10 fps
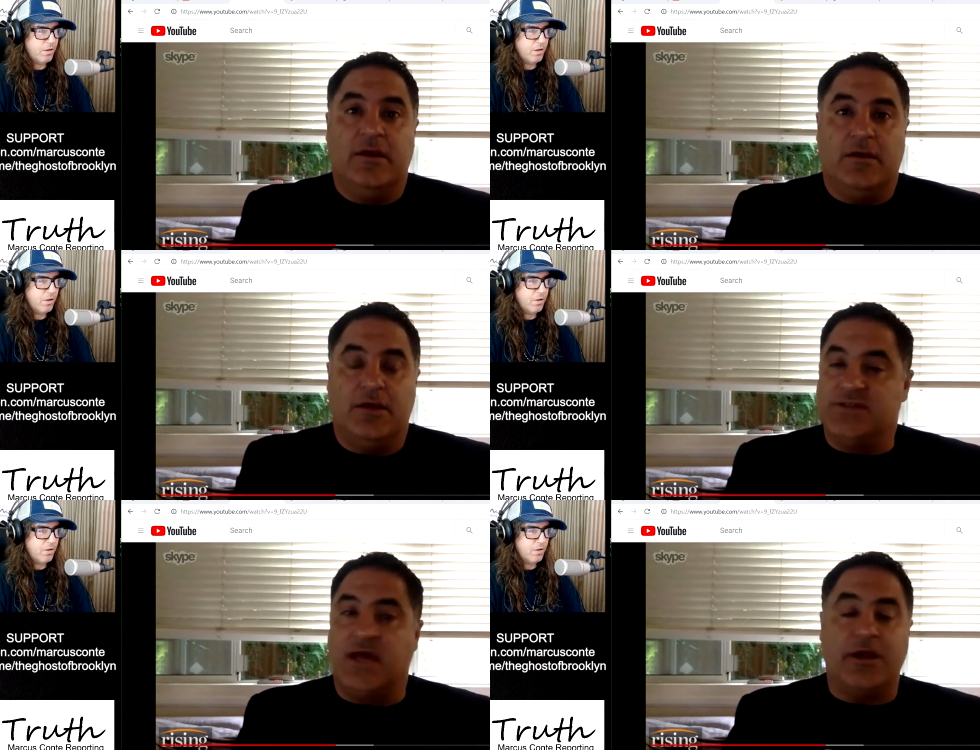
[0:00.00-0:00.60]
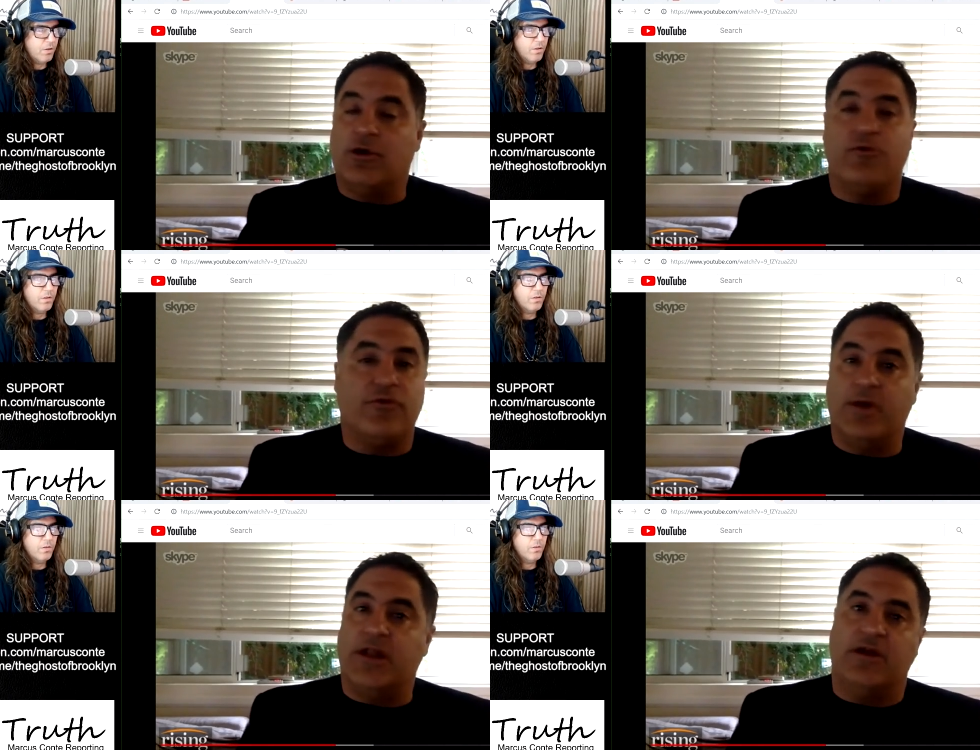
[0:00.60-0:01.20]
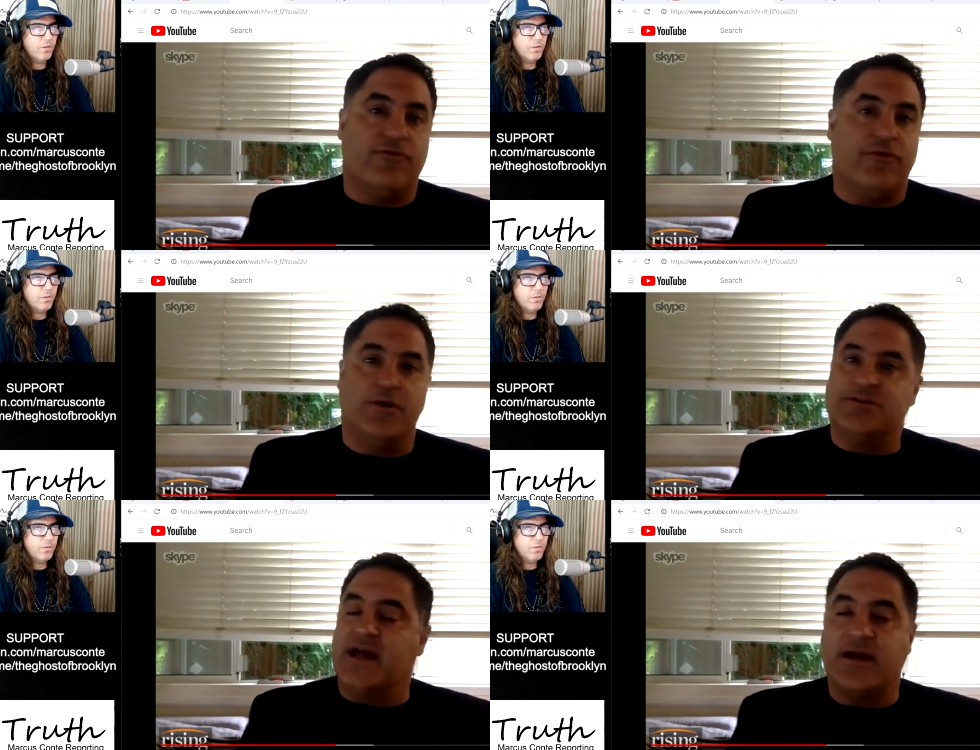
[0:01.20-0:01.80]
Speaker 1: He's not going to go for Medicare for all.
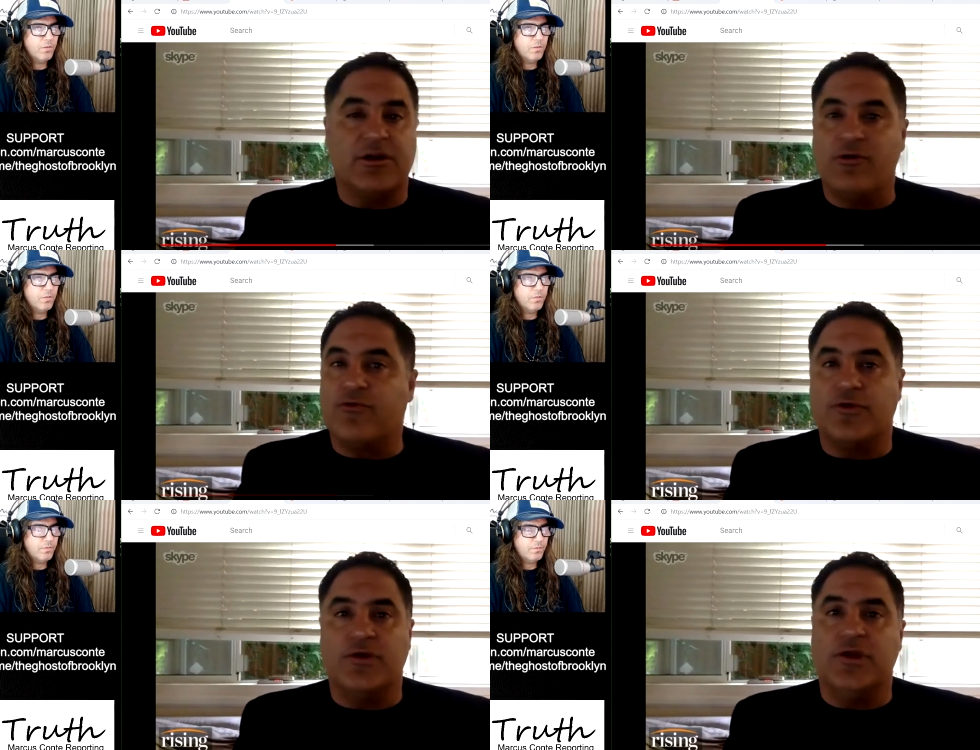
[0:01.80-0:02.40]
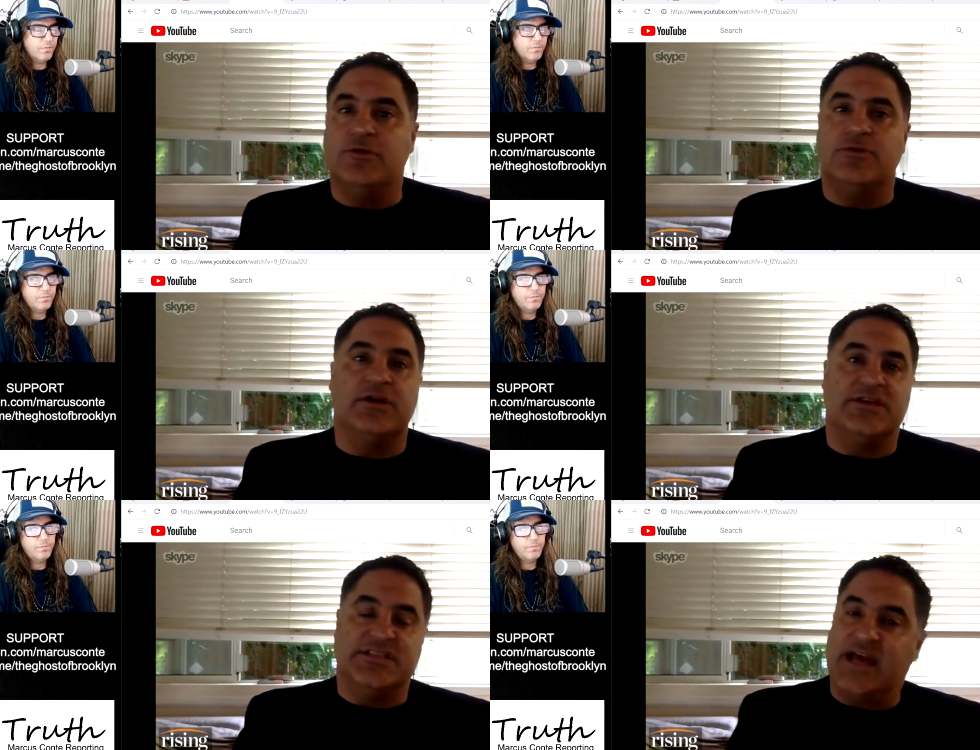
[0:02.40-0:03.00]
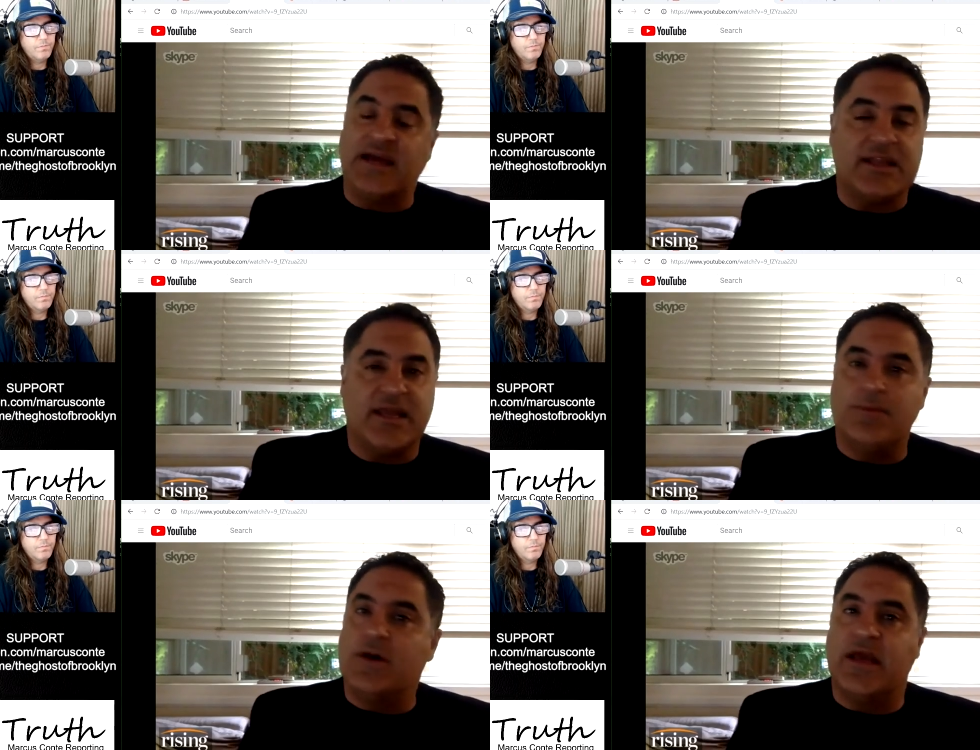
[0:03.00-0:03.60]
He's not going to go for Green New Deal. He's not going to
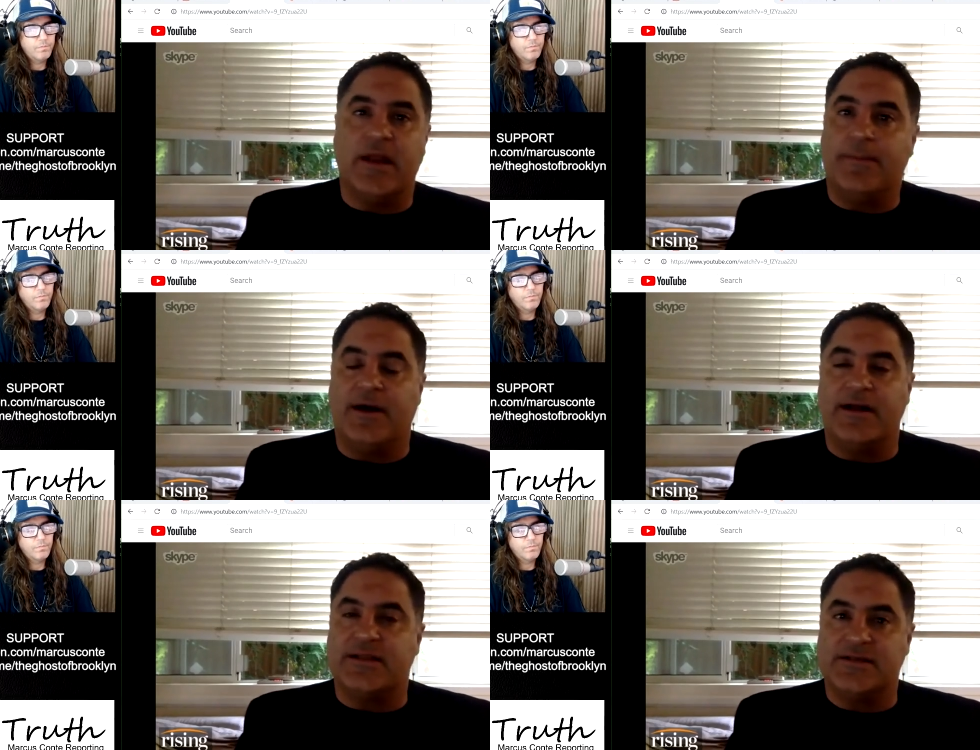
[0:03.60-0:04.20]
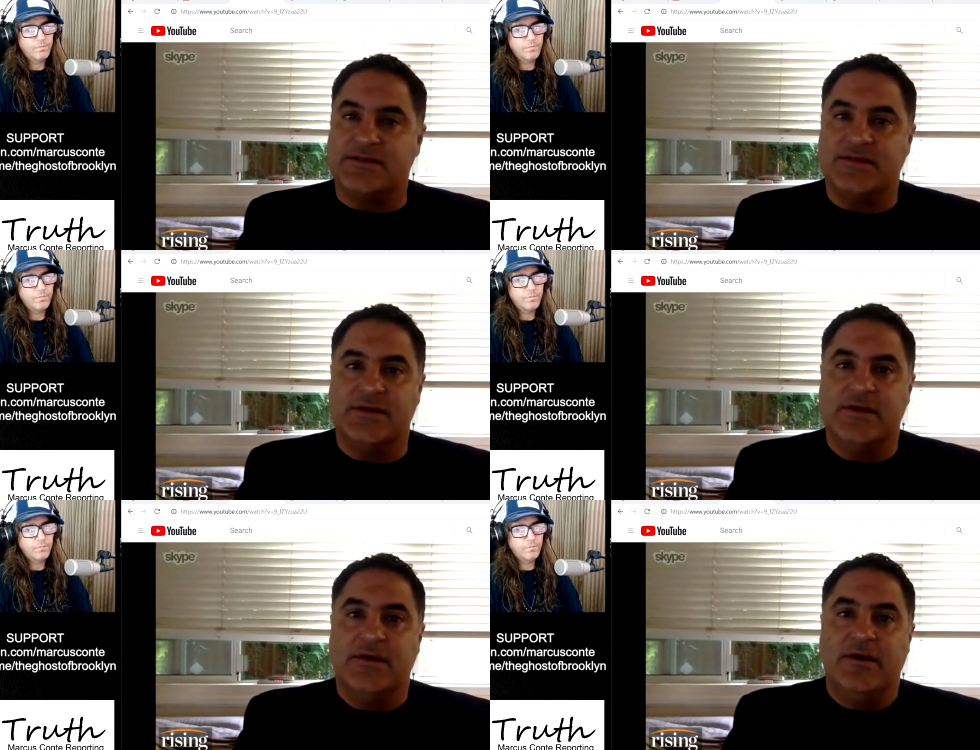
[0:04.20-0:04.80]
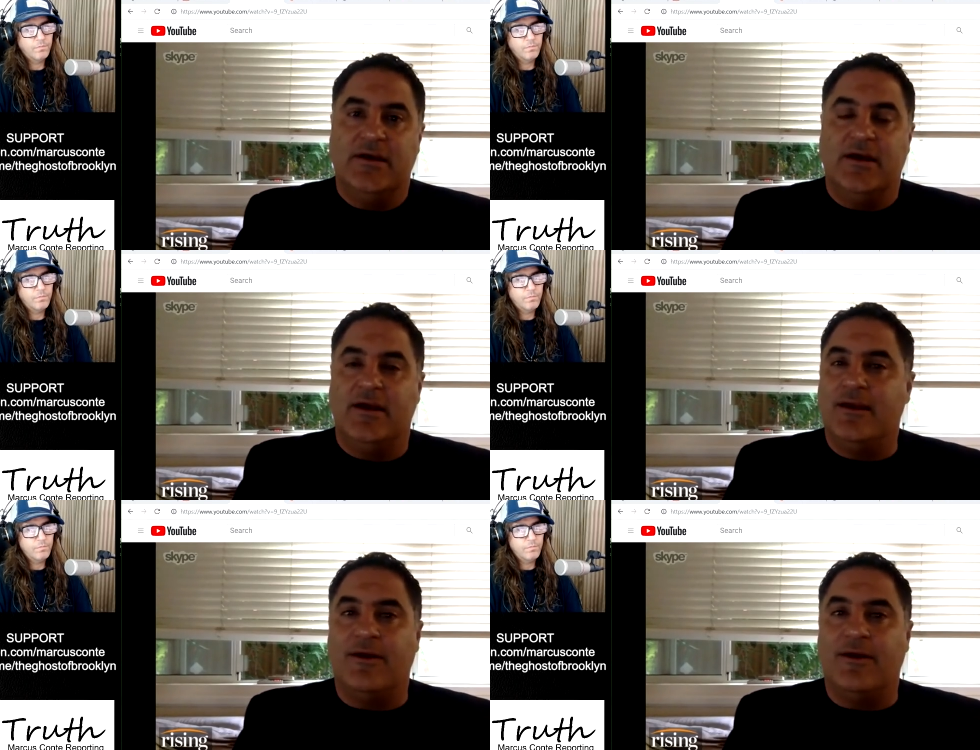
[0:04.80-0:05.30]
get money out of politics. Uh, you